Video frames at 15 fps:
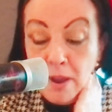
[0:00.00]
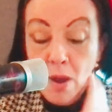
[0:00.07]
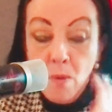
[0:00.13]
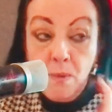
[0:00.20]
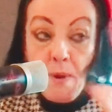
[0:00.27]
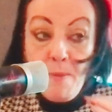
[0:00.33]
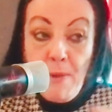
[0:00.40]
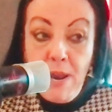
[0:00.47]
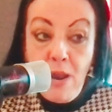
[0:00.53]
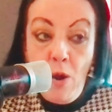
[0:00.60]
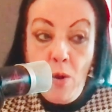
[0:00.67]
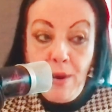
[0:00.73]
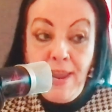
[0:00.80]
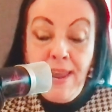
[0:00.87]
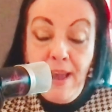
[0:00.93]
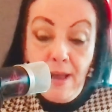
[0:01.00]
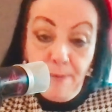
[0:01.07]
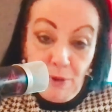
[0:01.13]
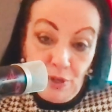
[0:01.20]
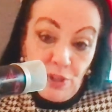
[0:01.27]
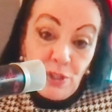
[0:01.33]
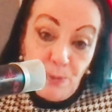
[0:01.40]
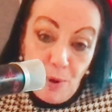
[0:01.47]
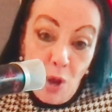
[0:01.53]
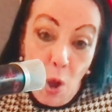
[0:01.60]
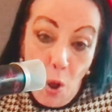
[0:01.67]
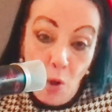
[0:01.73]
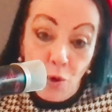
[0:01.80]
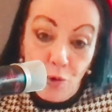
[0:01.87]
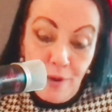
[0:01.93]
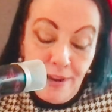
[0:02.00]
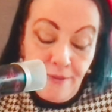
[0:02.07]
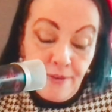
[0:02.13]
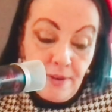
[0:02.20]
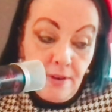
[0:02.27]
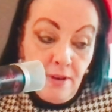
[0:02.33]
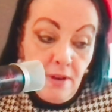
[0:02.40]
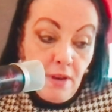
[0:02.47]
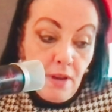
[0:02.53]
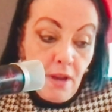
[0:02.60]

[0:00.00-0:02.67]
when we are here because we are grieving